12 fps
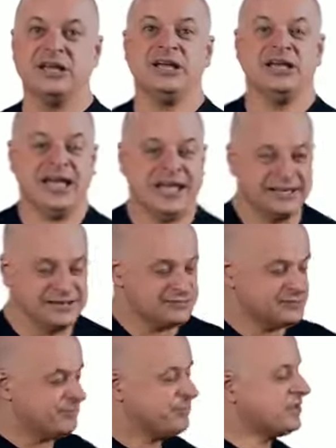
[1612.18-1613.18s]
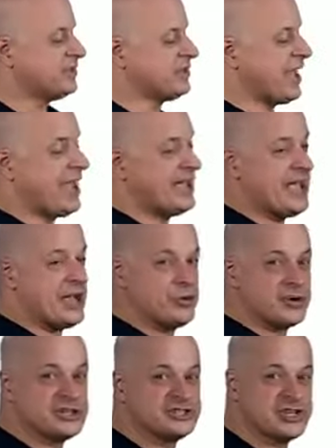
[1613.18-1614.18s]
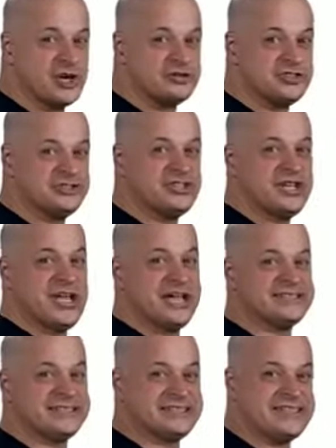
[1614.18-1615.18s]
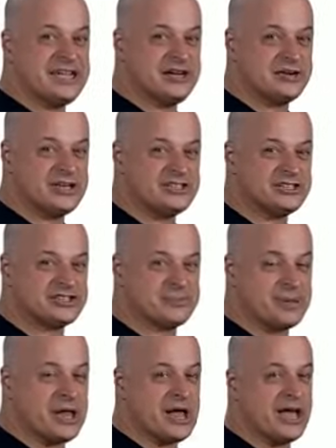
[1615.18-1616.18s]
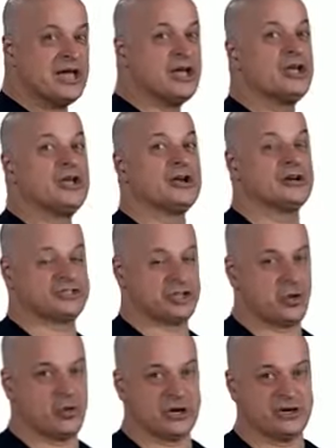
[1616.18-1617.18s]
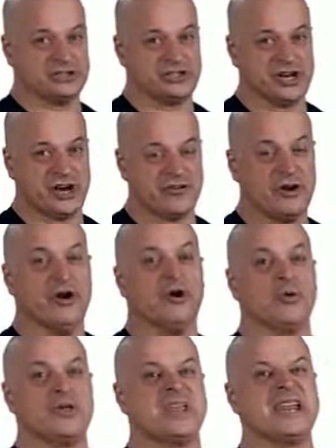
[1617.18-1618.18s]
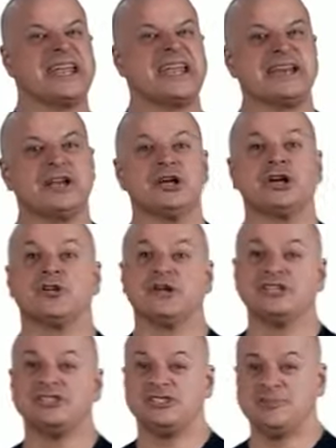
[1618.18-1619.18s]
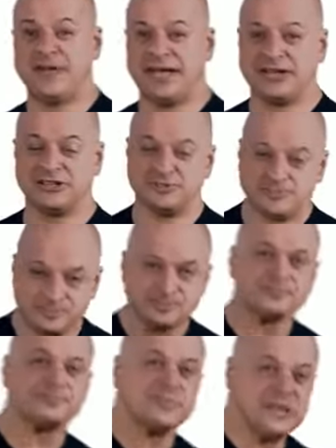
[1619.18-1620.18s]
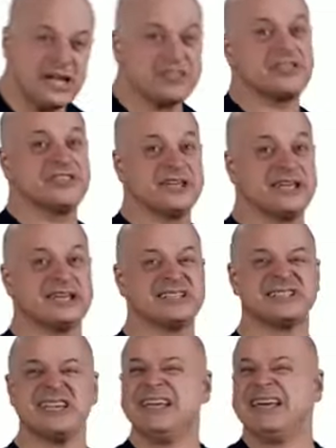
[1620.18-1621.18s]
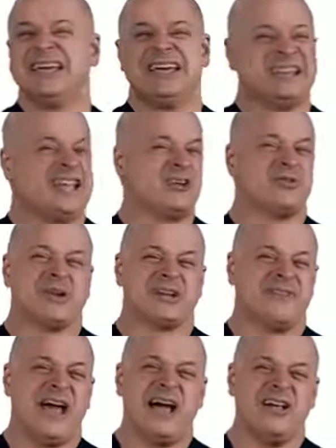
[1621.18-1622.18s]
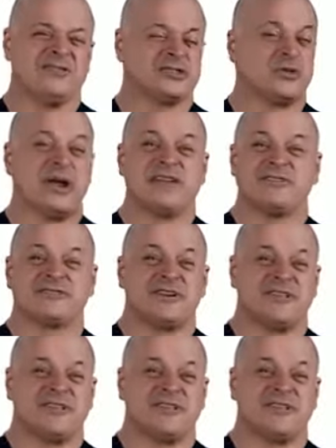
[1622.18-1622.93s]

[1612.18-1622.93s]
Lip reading: Aortic stenosis has a decreased supply because the coronaries are narrow with an increased demand. The other thing is, the aortic valve is right in front of